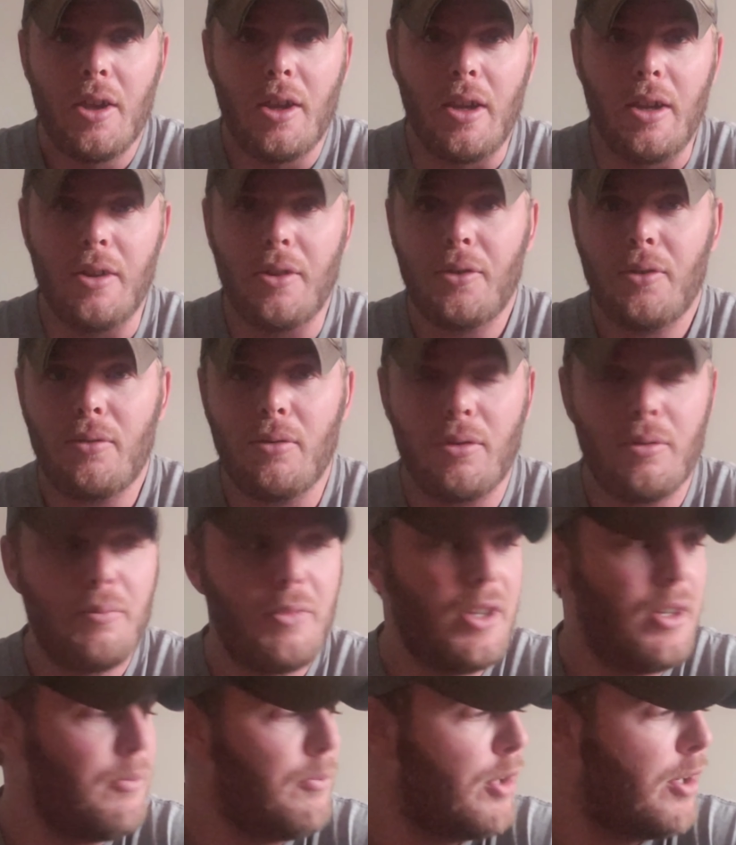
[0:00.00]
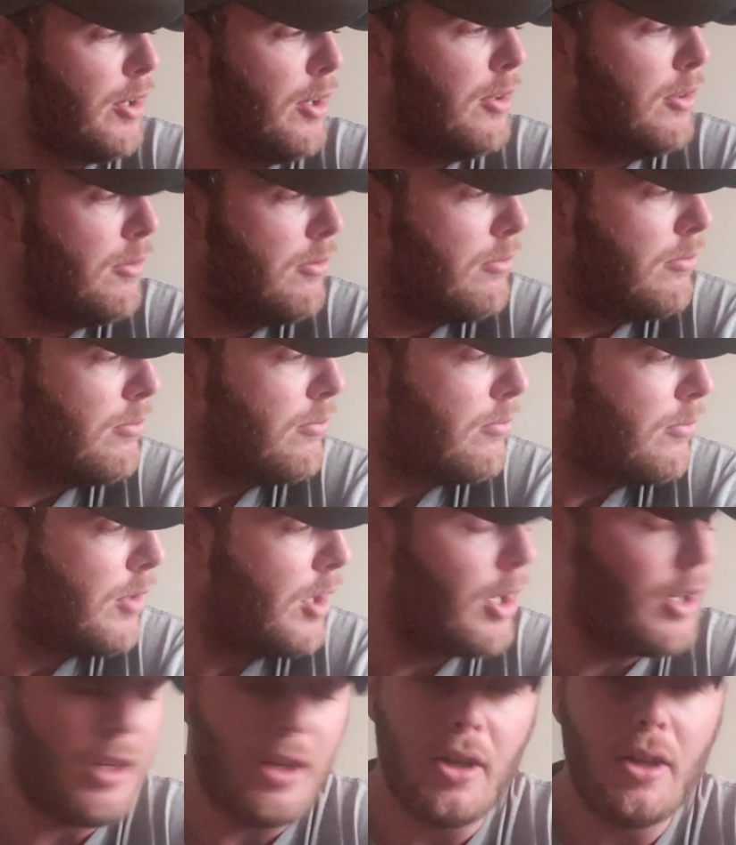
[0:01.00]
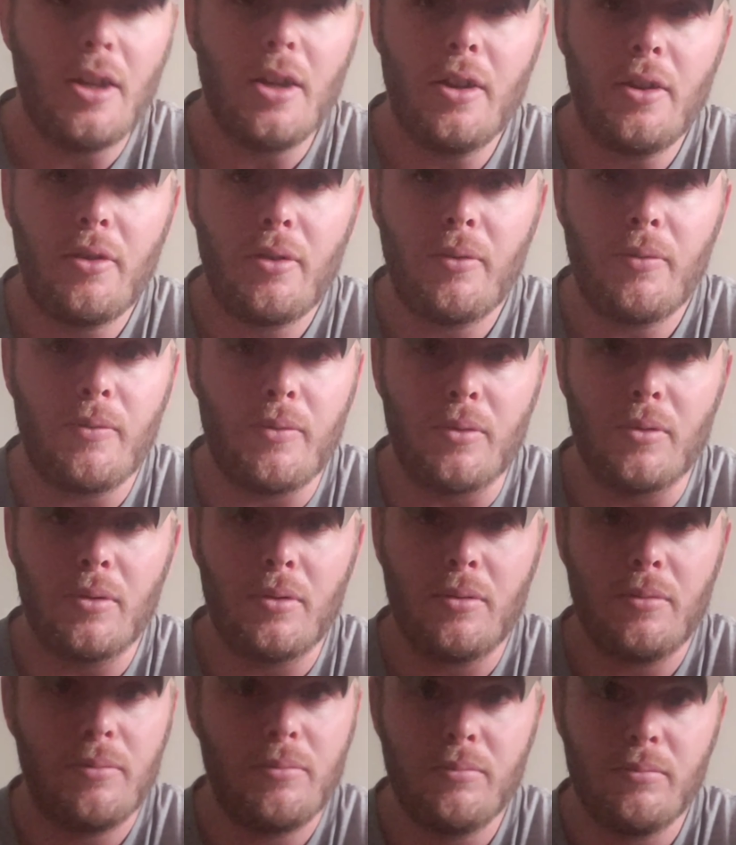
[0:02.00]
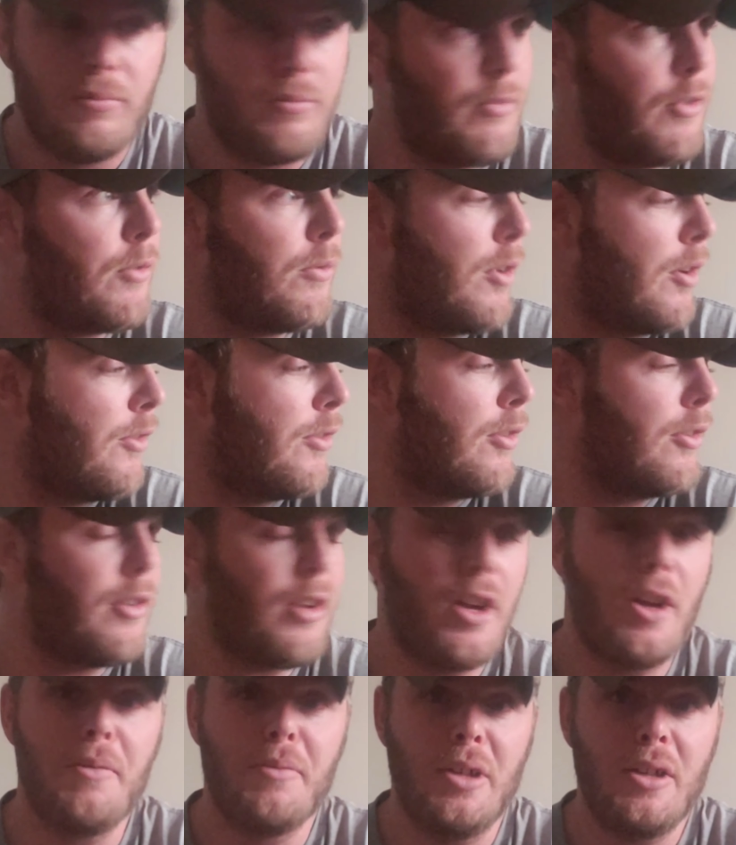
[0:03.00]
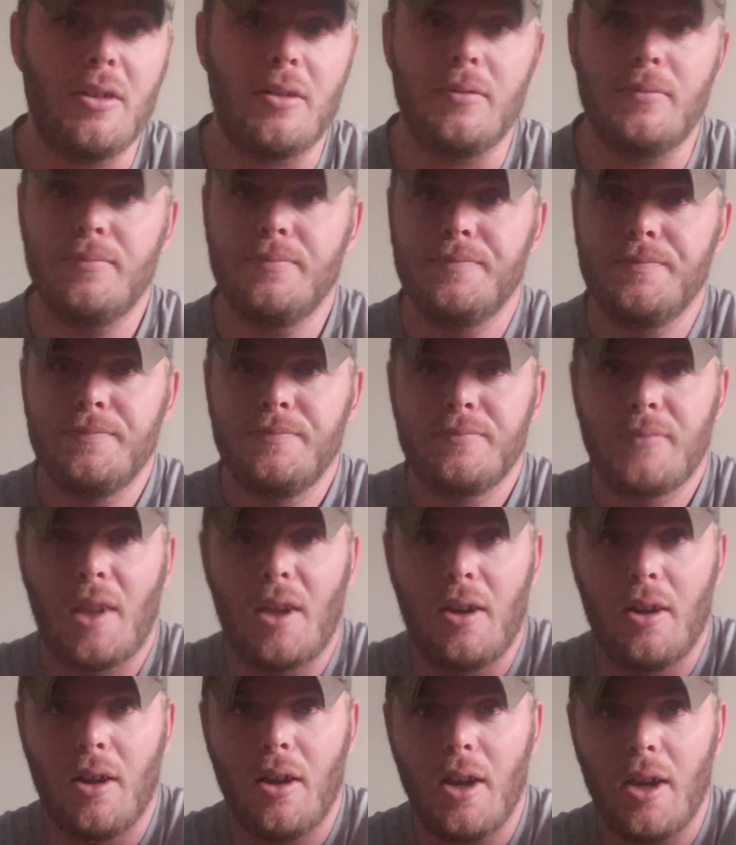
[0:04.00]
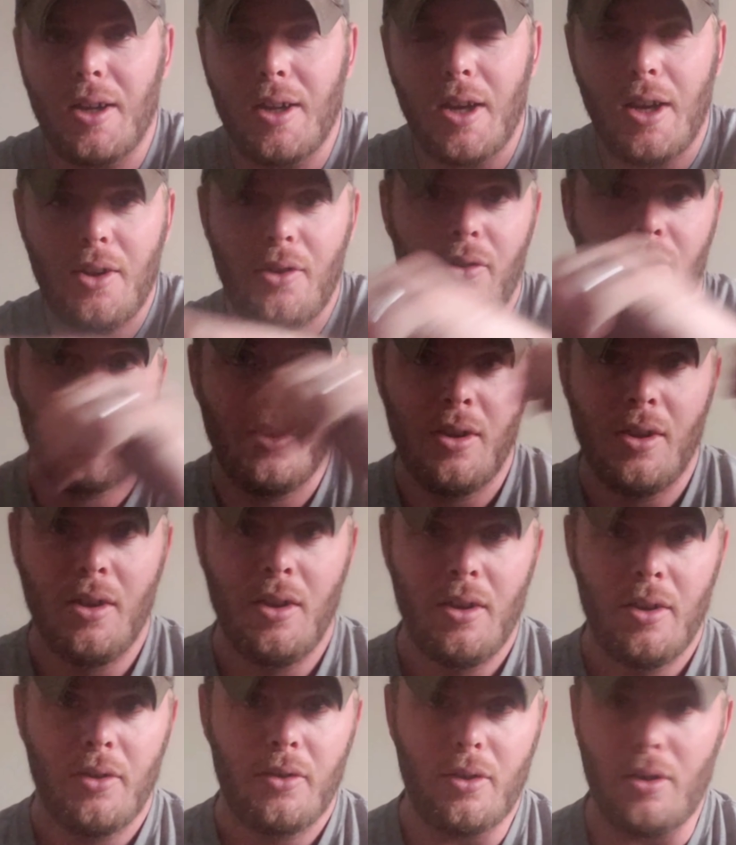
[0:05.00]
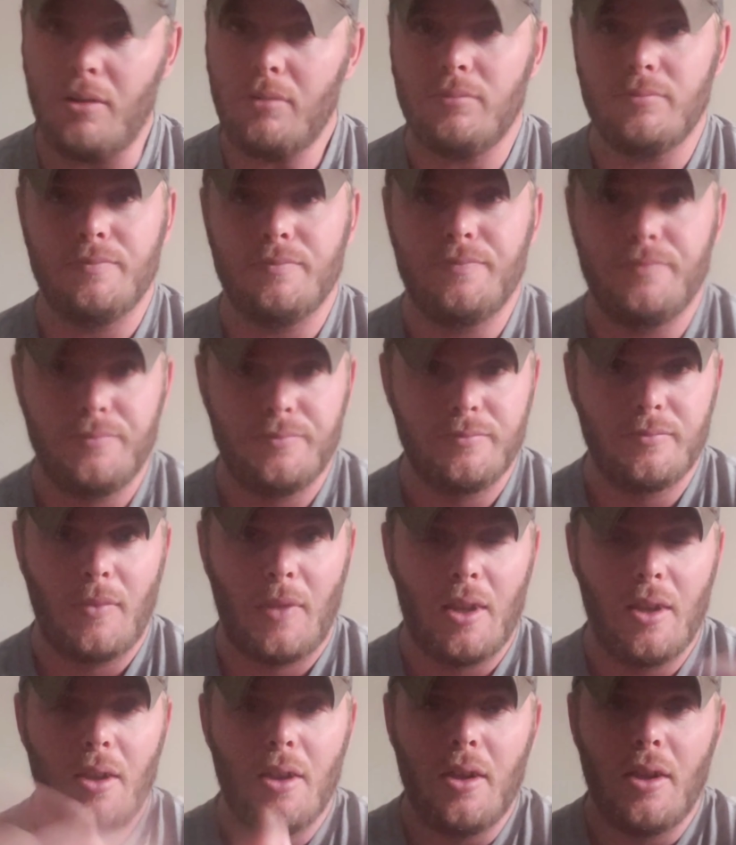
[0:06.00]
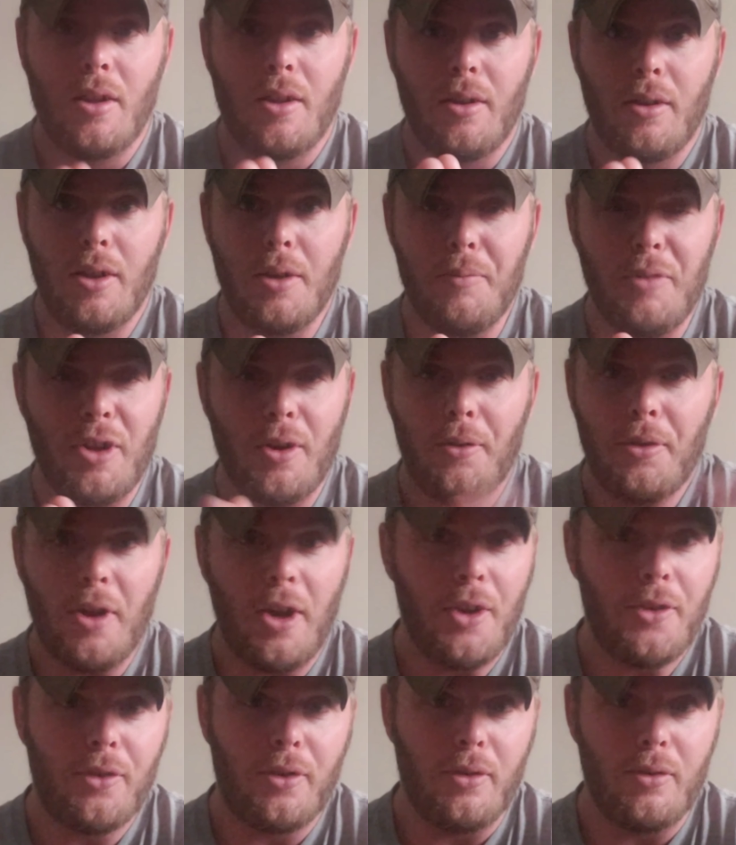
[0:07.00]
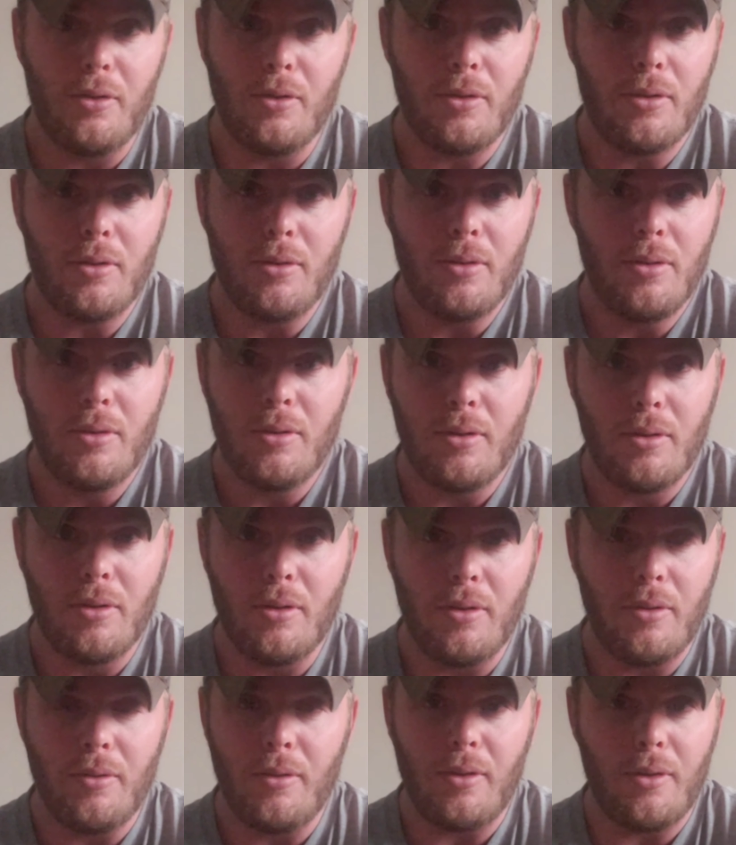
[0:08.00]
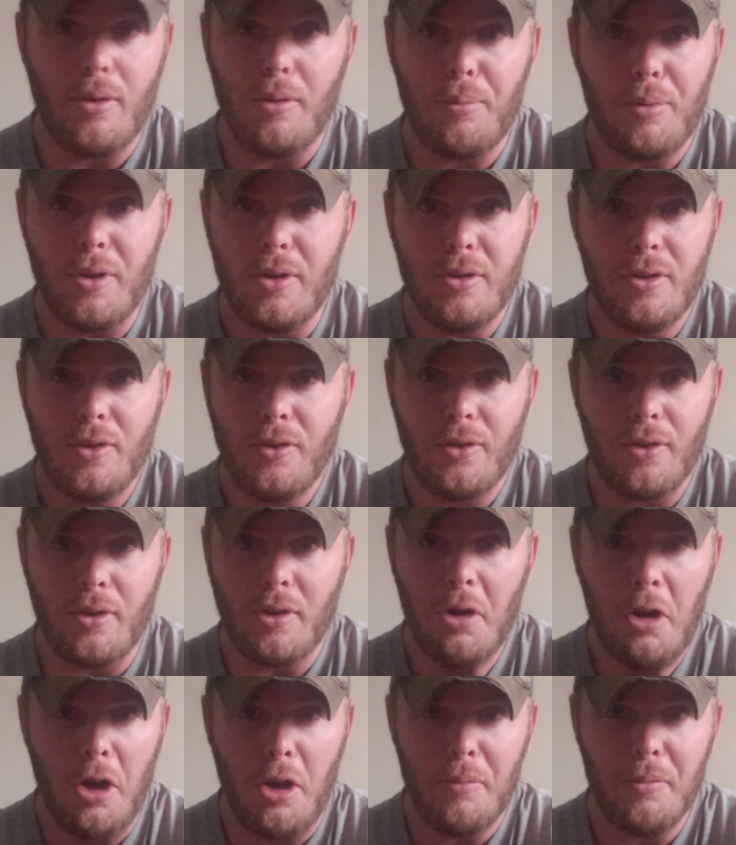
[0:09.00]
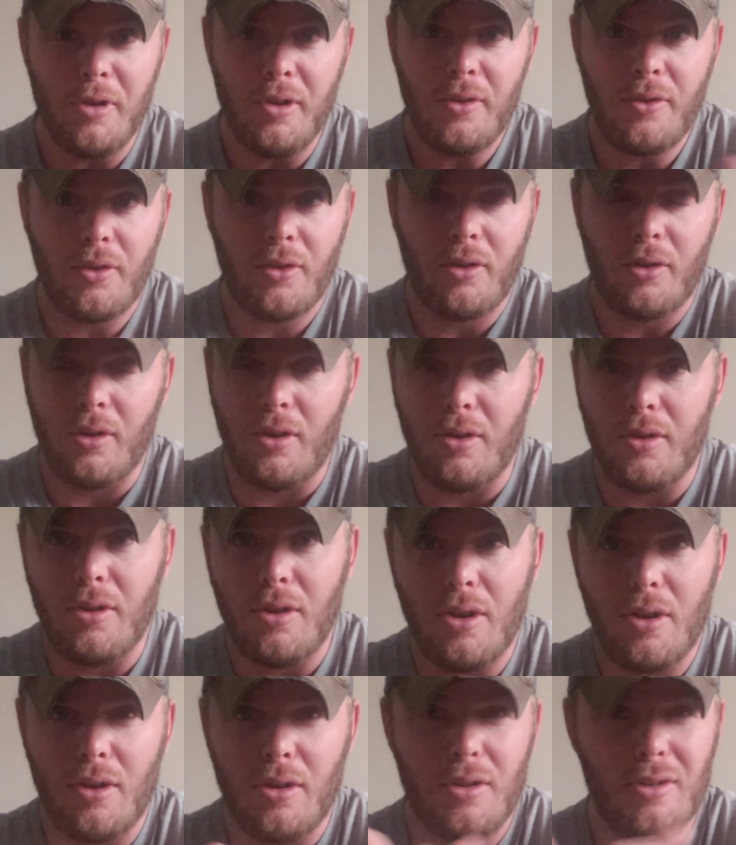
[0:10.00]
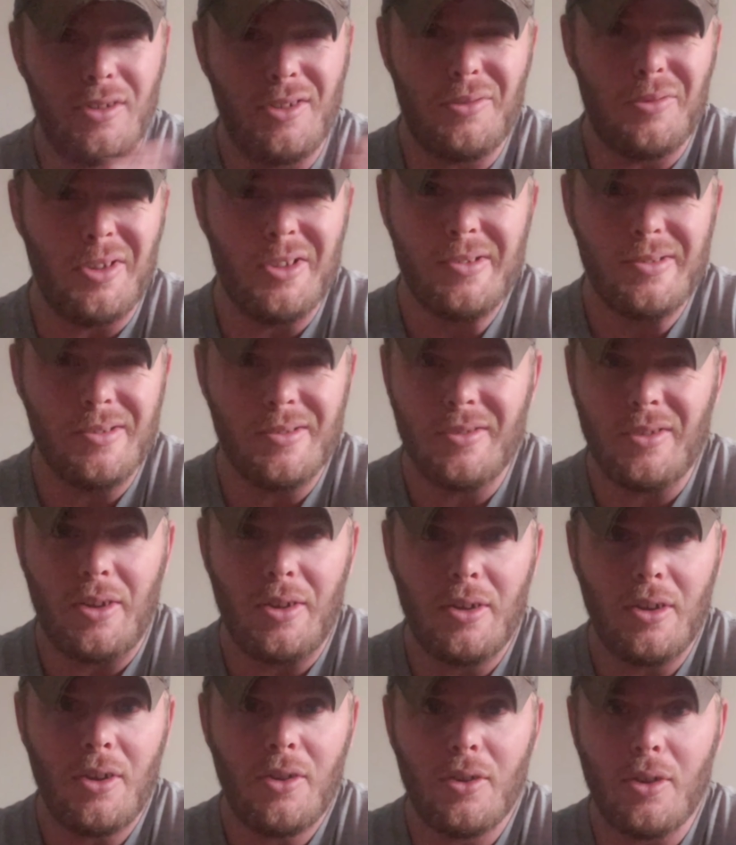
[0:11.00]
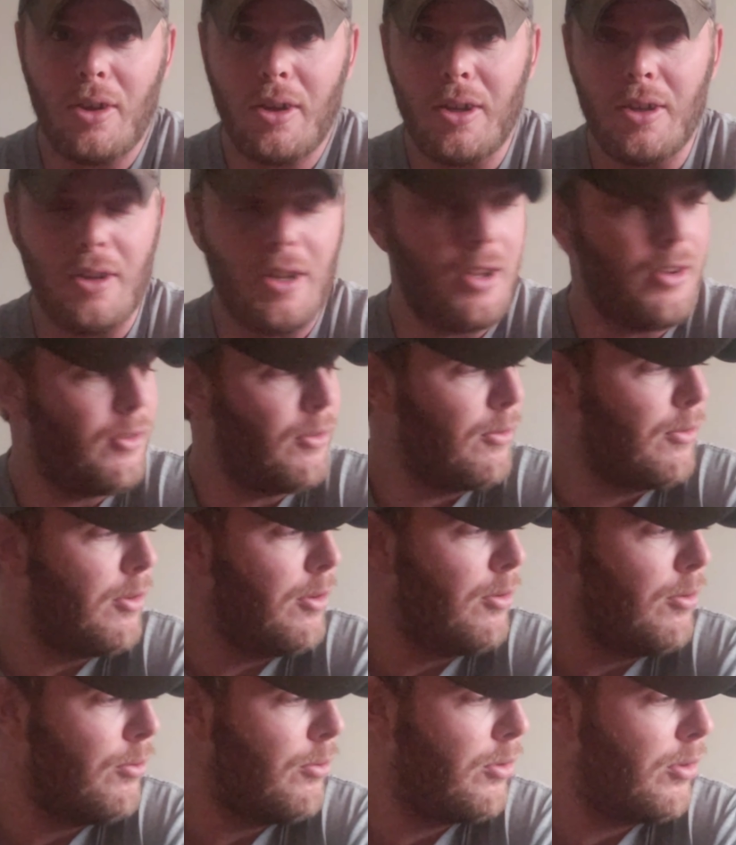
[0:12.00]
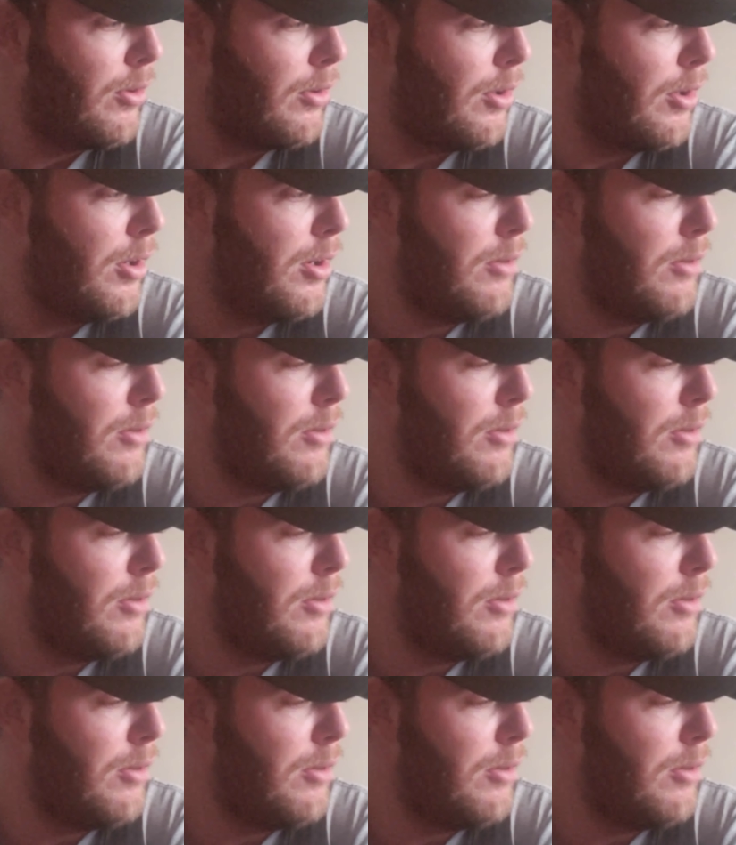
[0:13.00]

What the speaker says: And it's going to be my carrying case for the rest of the time out. Alright, guys. So, leave me your thoughts and your opinions and comments. And any questions, I guess, I can answer those.